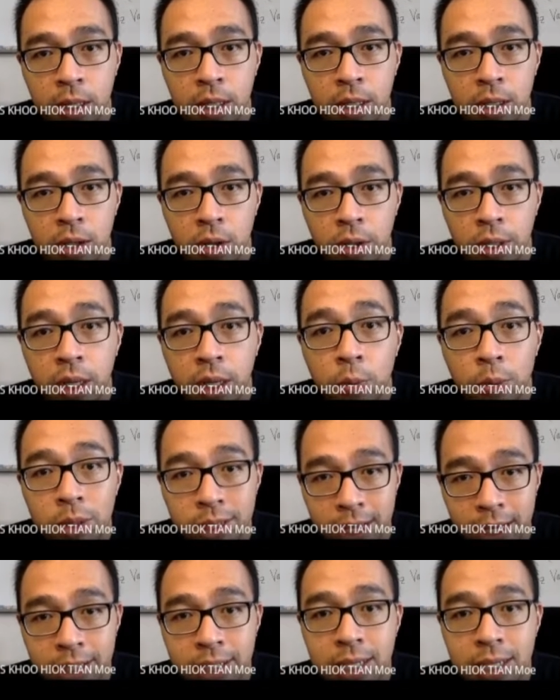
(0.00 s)
Okay, which
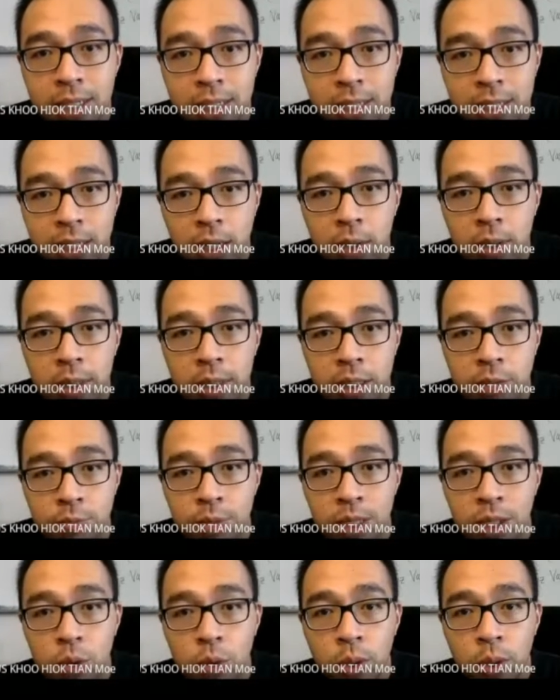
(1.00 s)
I said just now is
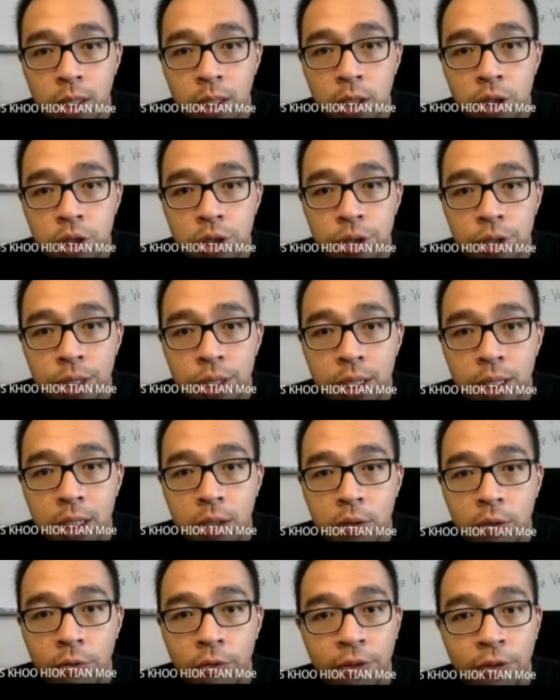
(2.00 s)
between 3
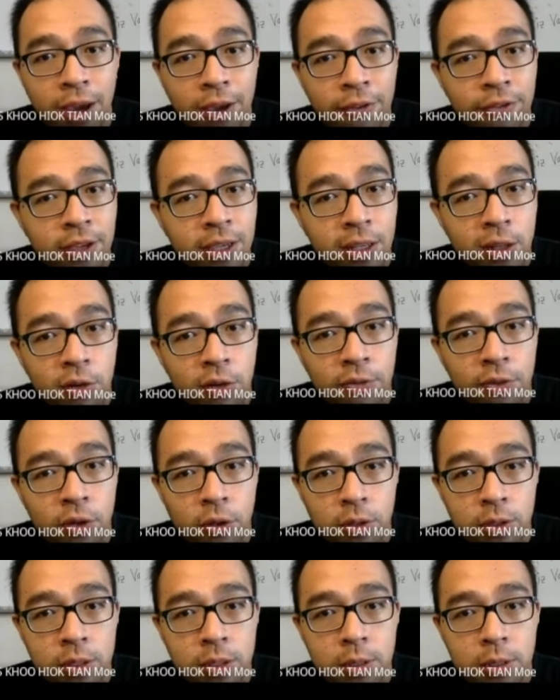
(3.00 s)
to 5
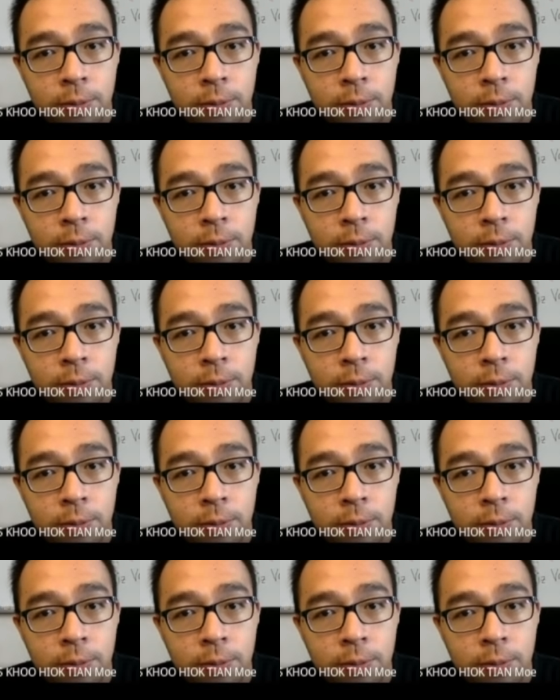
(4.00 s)
kilovolts.